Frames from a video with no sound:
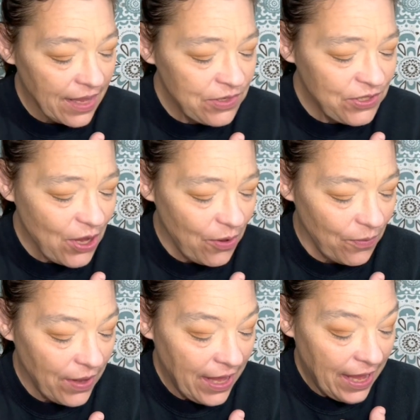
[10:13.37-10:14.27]

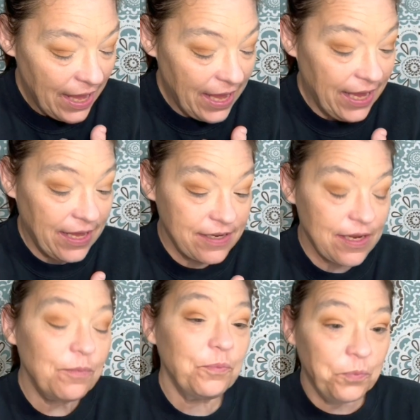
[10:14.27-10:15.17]
So, and
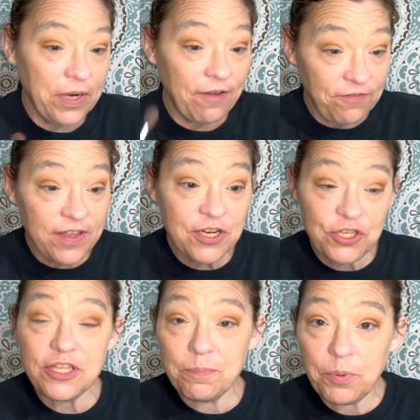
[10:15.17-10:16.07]
when I
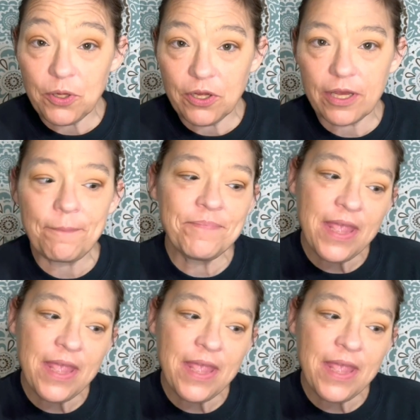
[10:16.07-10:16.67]
finished the book,